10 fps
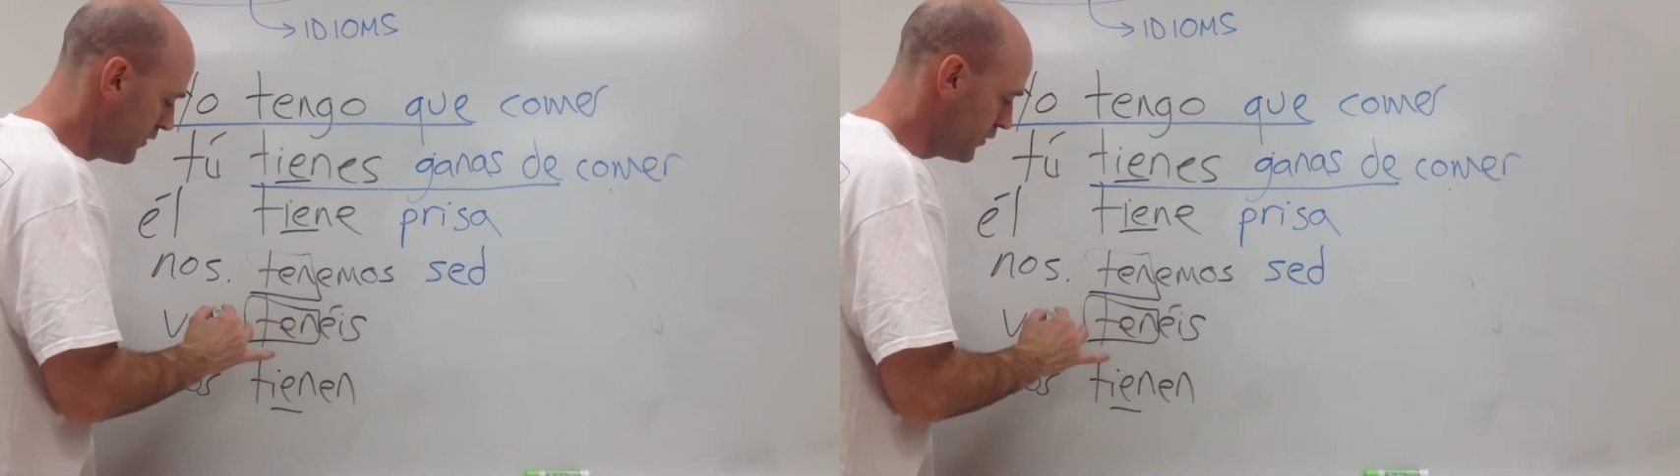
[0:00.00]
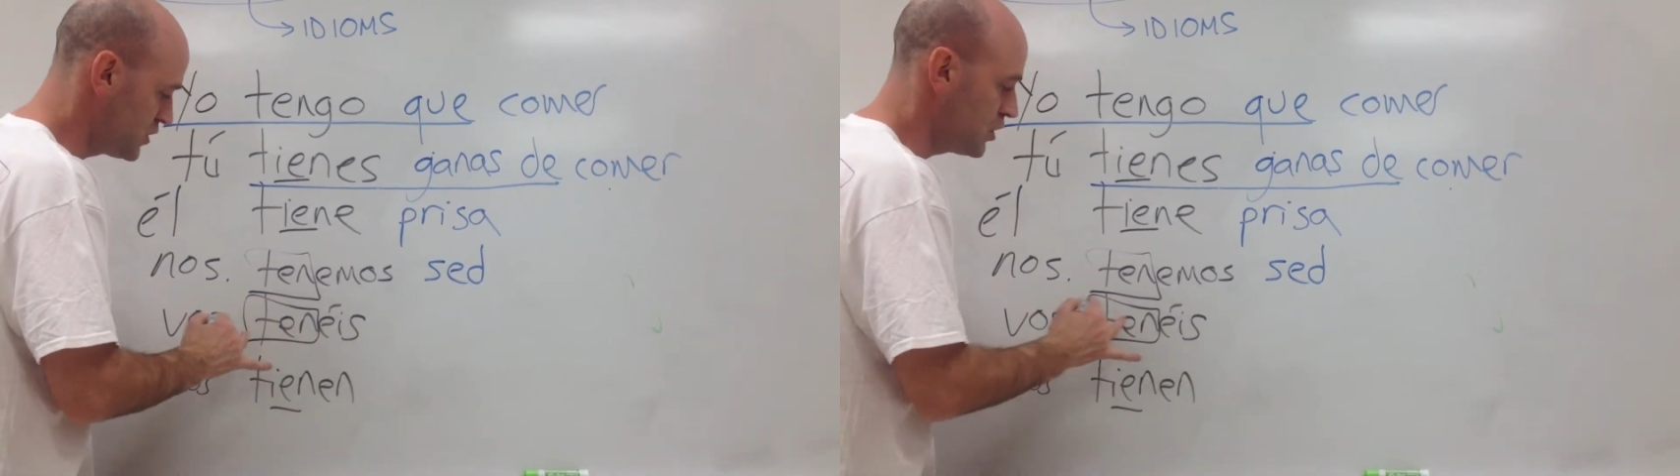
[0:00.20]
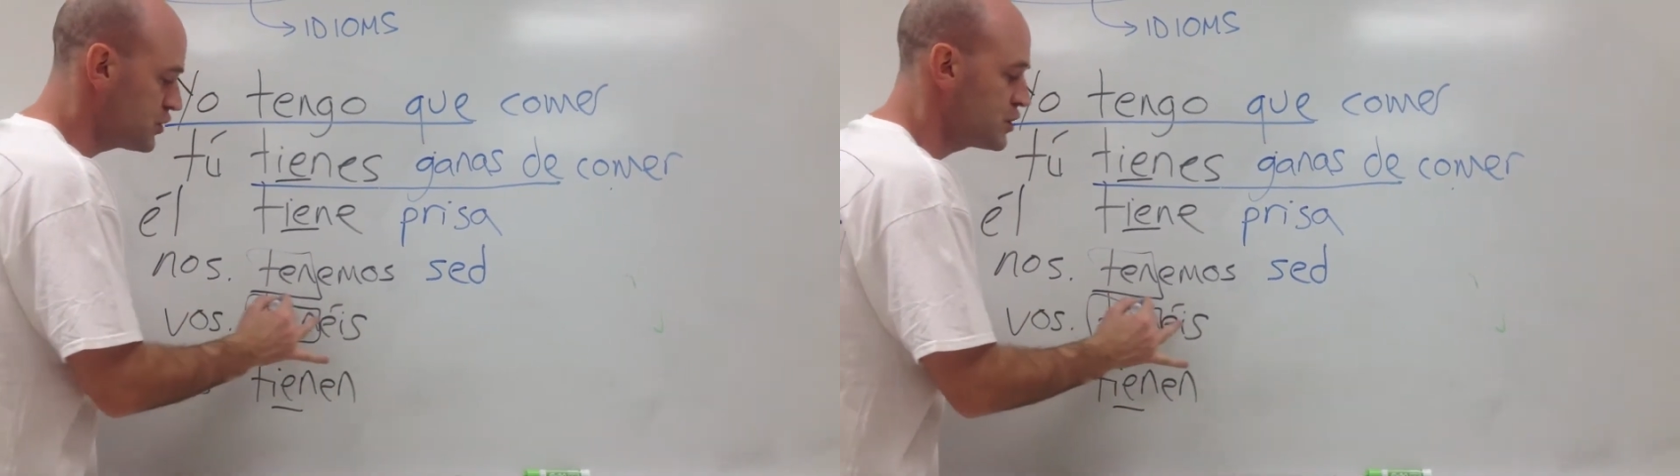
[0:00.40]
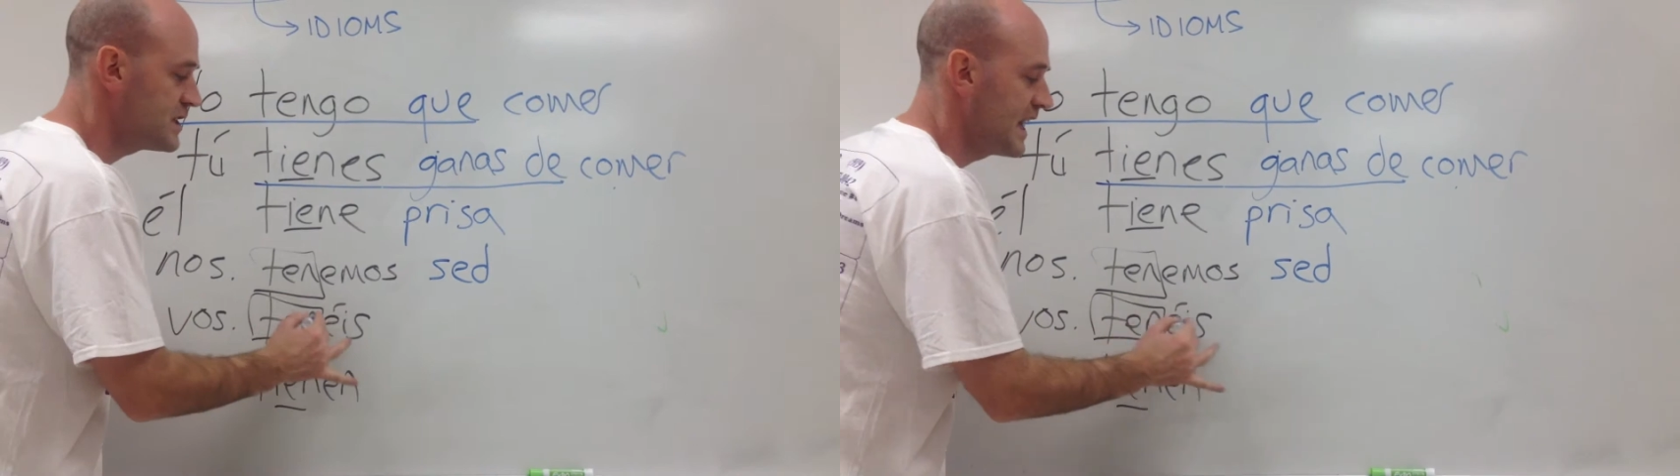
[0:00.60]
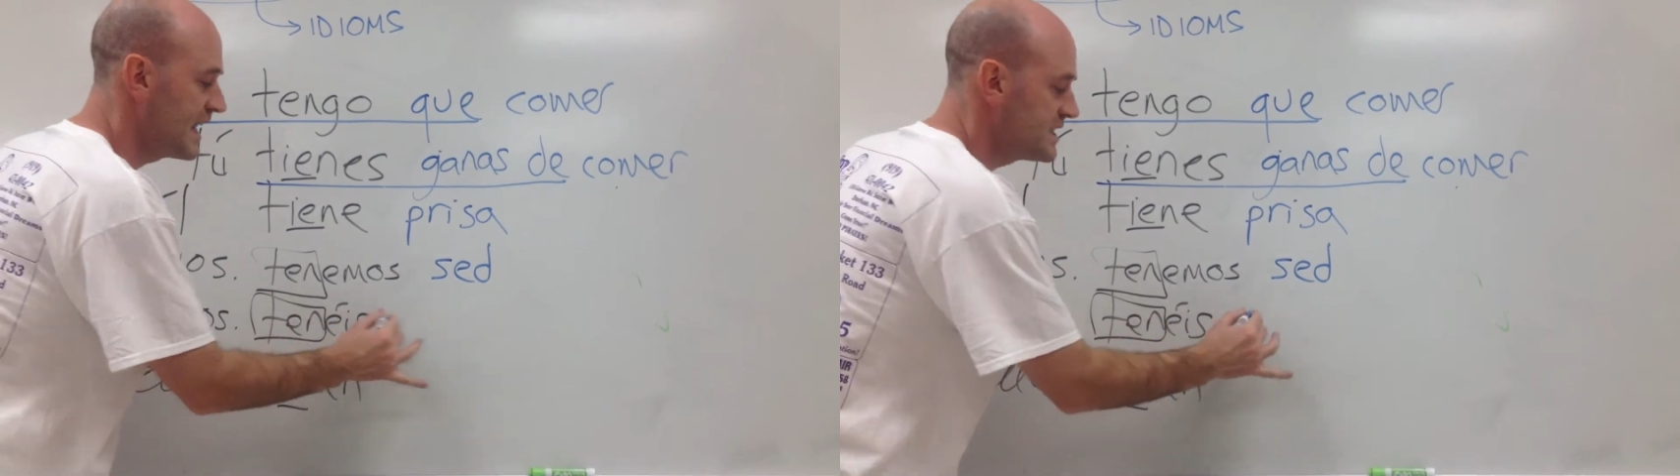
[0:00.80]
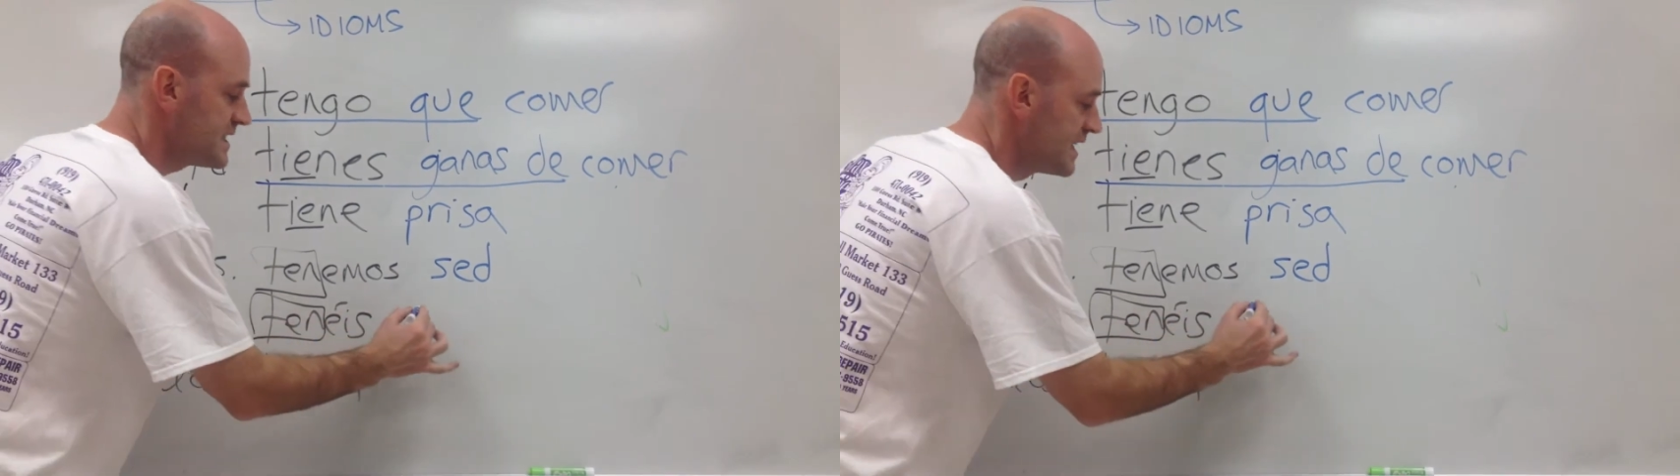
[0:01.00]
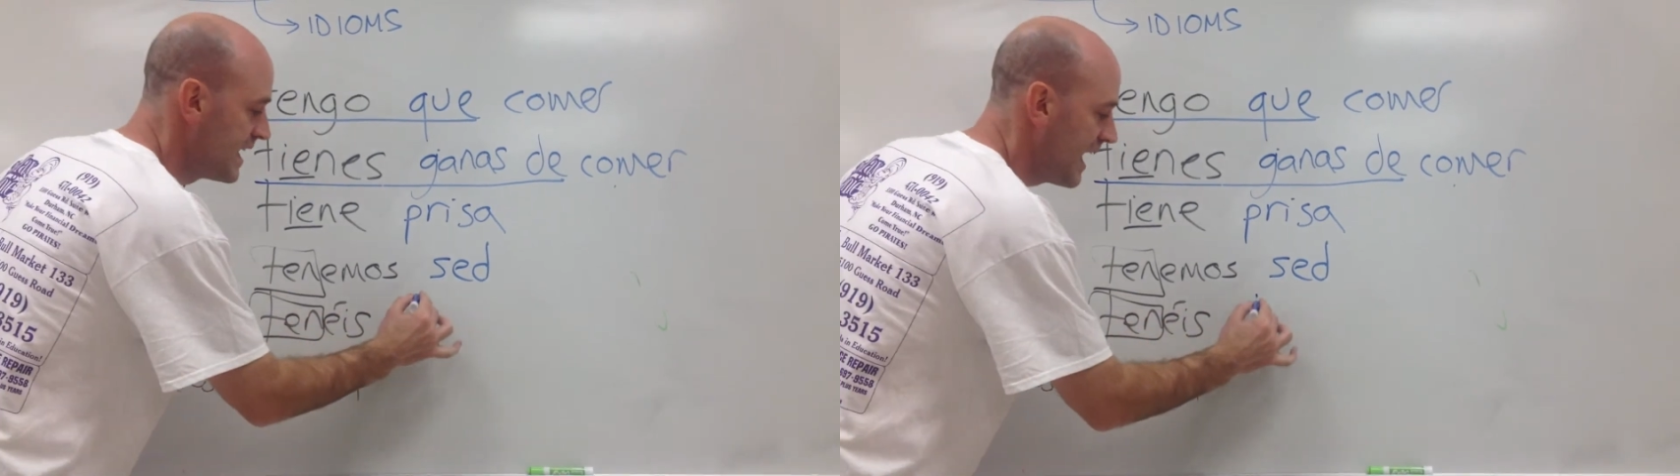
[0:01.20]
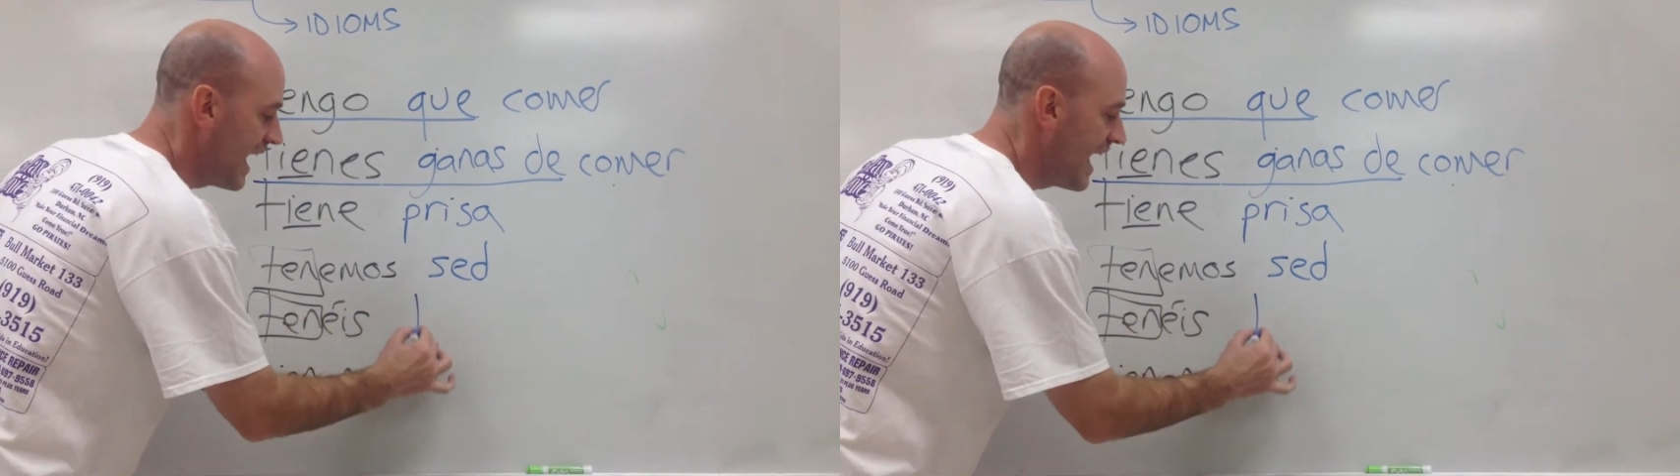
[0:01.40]
Vosotros tenéis
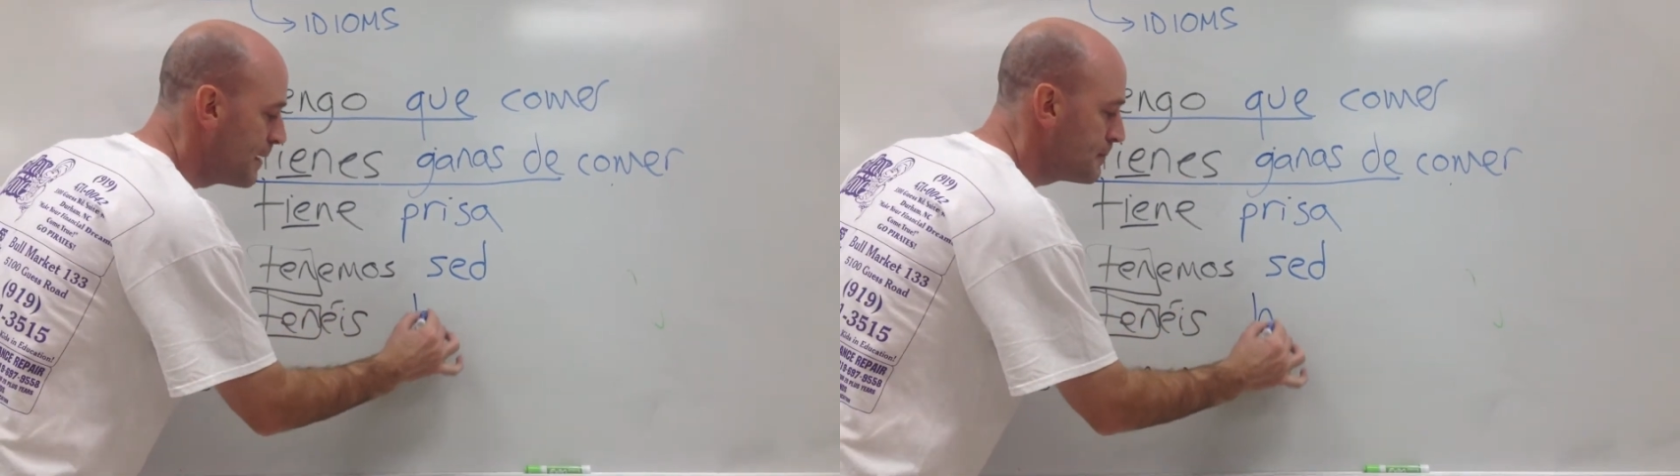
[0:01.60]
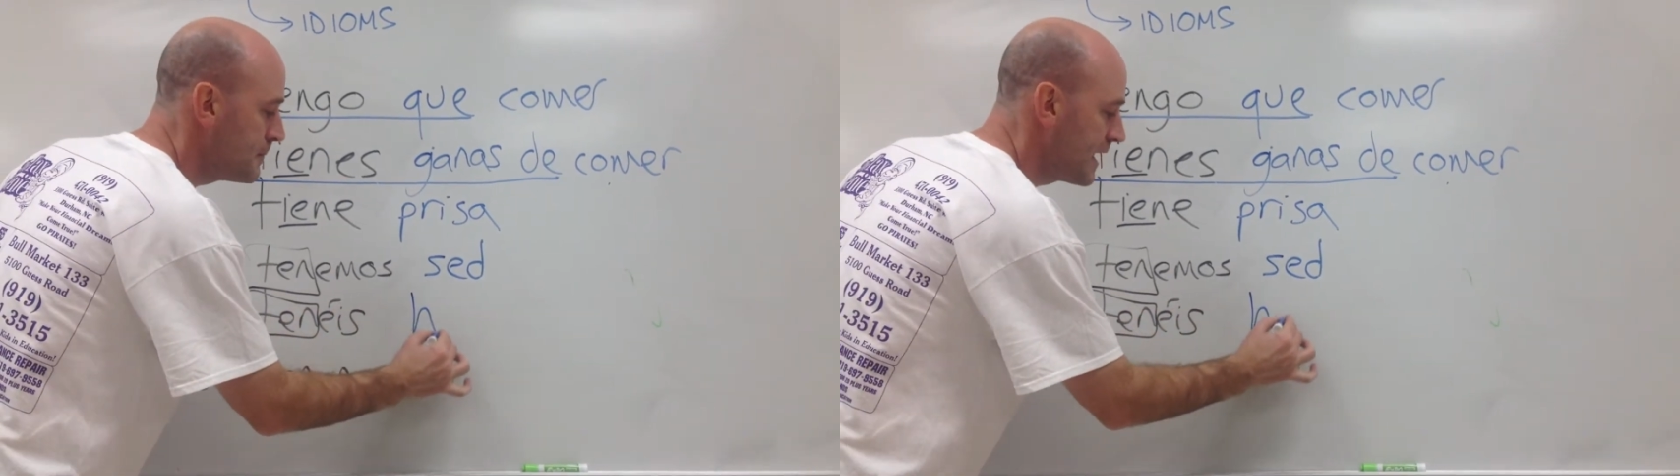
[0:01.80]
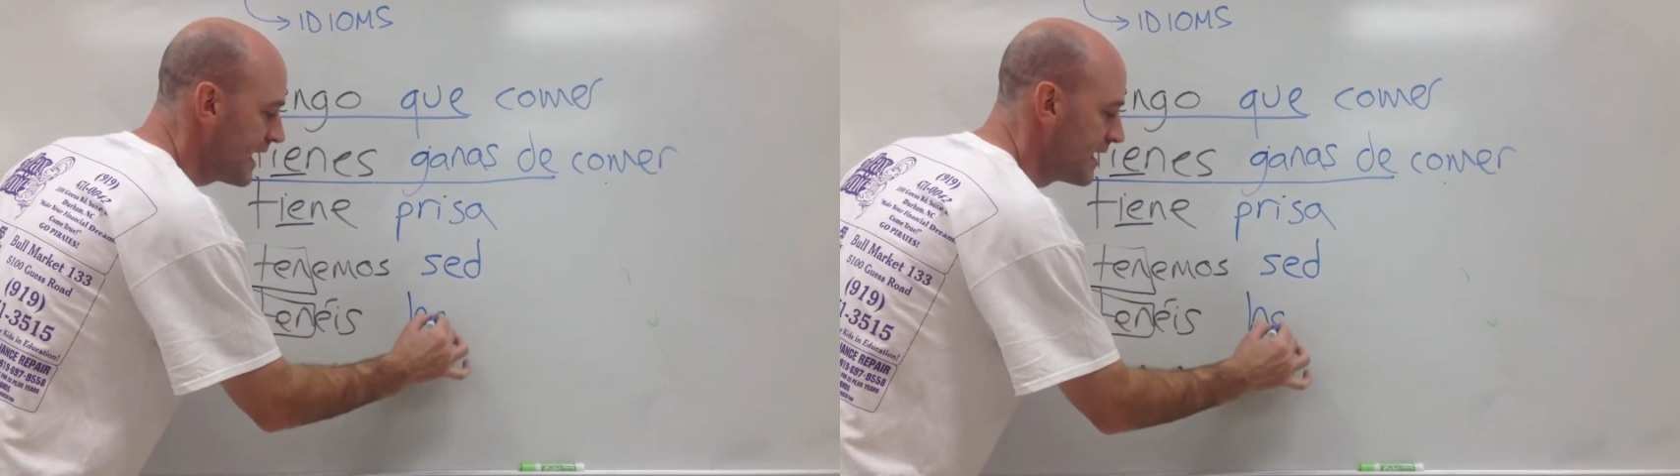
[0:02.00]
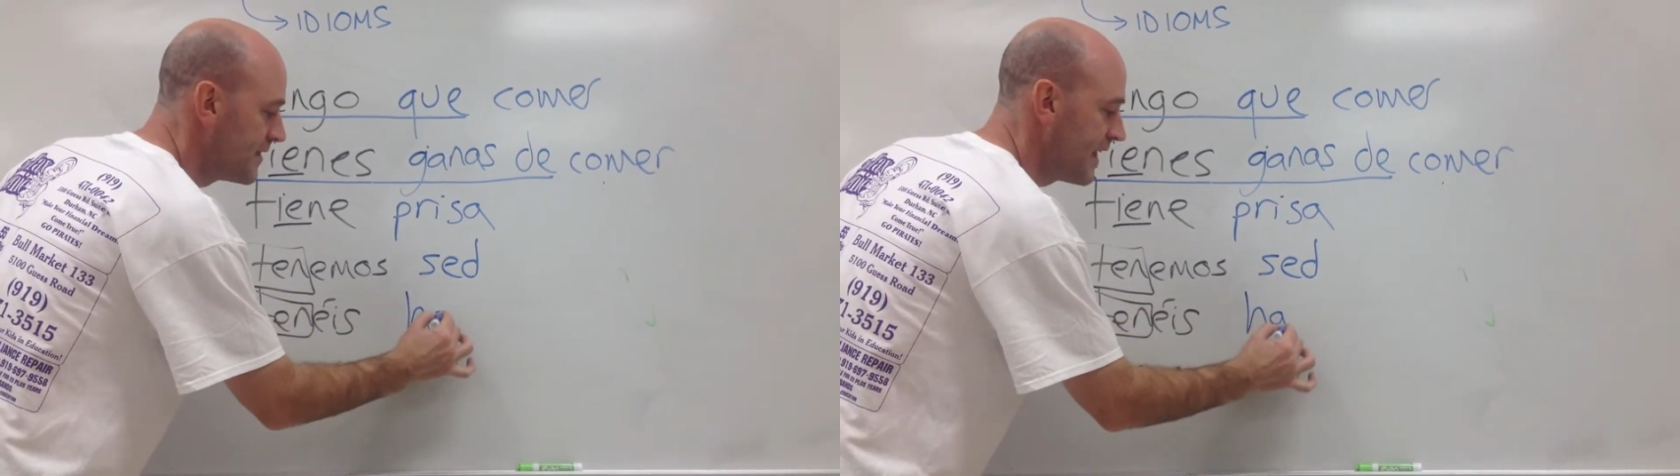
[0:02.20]
hambre.